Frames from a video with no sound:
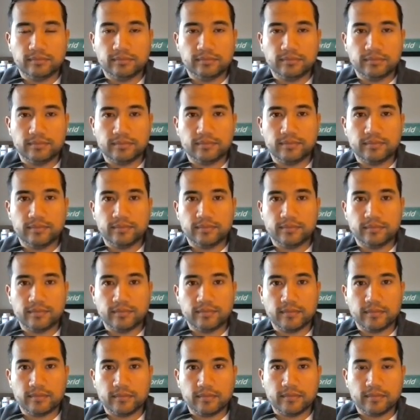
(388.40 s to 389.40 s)

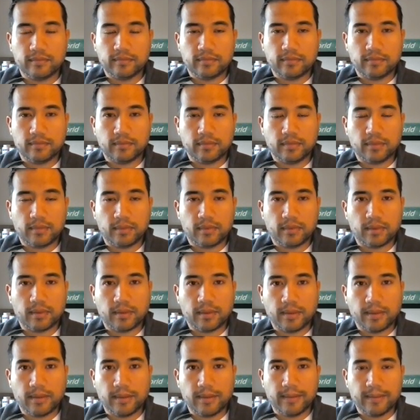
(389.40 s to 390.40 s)

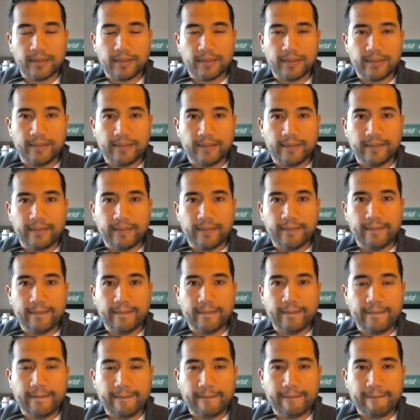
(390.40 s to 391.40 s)

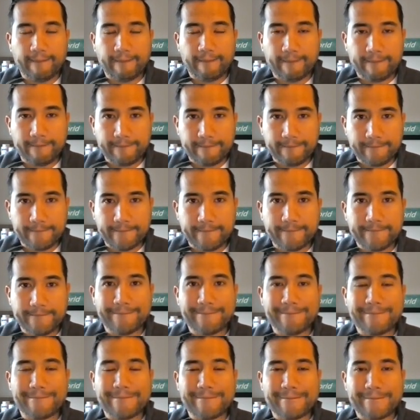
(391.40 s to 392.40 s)

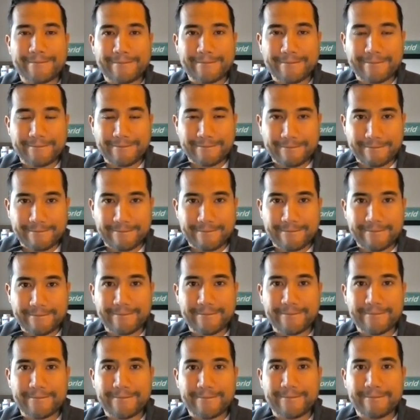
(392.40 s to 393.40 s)

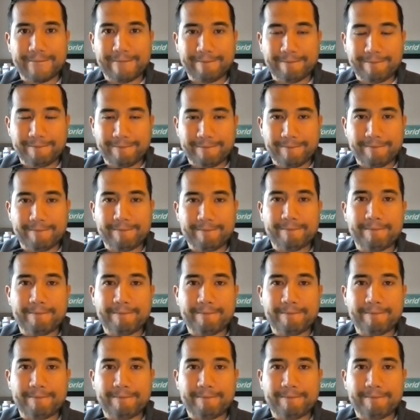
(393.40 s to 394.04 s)
The person shown says nothing.